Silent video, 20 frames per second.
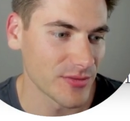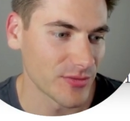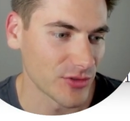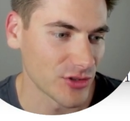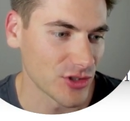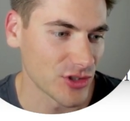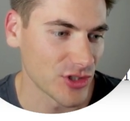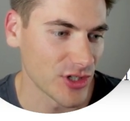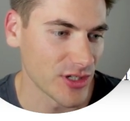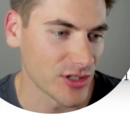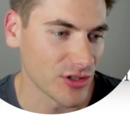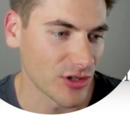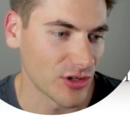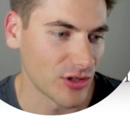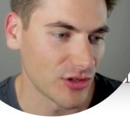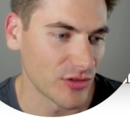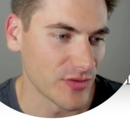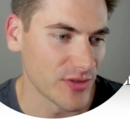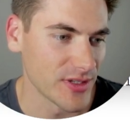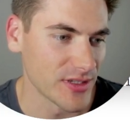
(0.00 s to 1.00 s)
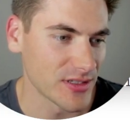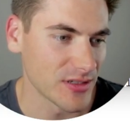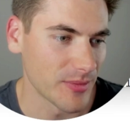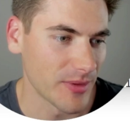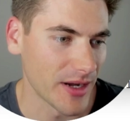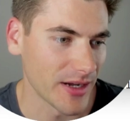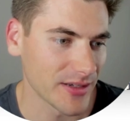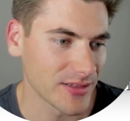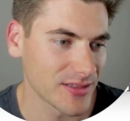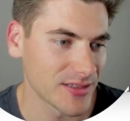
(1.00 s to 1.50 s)
We'll just change all of these to
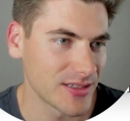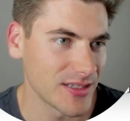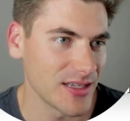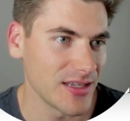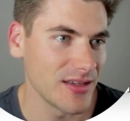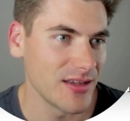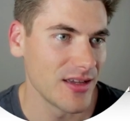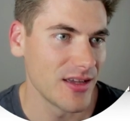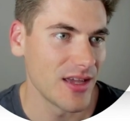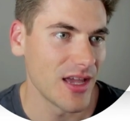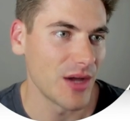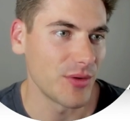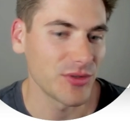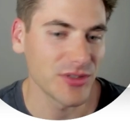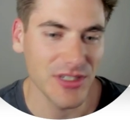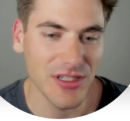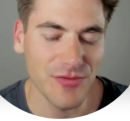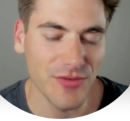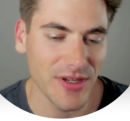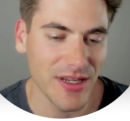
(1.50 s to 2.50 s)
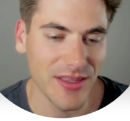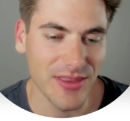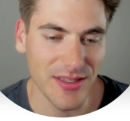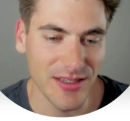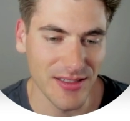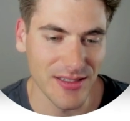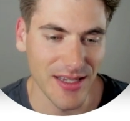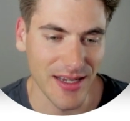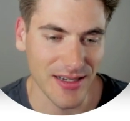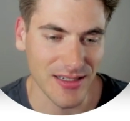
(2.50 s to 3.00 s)
box T, and we'll see if we get the
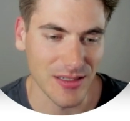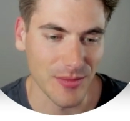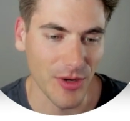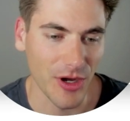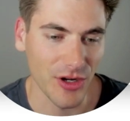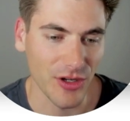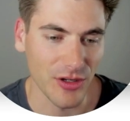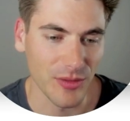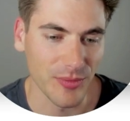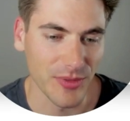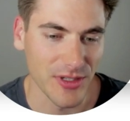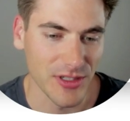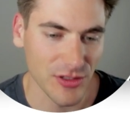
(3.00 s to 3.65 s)
exact same autocomplete.